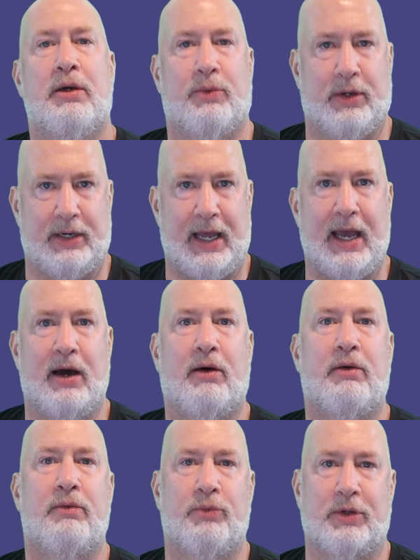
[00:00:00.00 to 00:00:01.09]
Well,
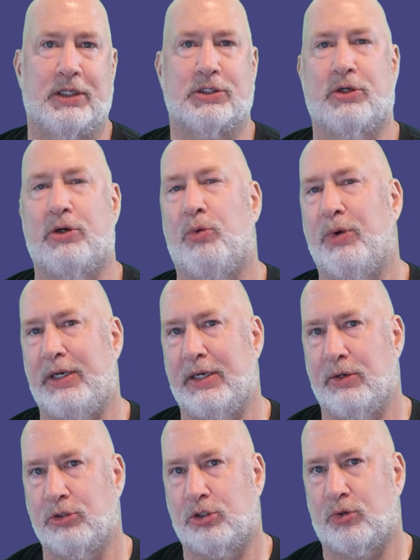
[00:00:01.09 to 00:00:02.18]
now with this little
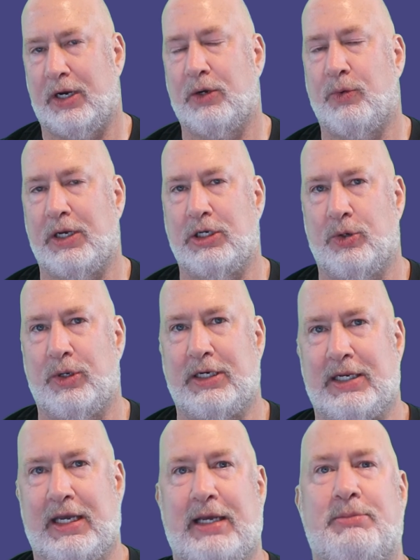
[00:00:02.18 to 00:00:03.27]
Windows trick, we can do it in
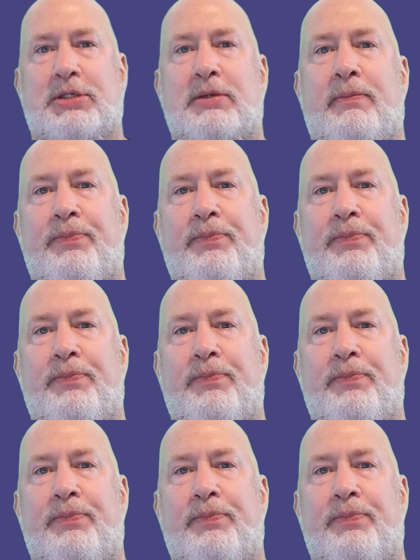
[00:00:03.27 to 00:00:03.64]
Teams.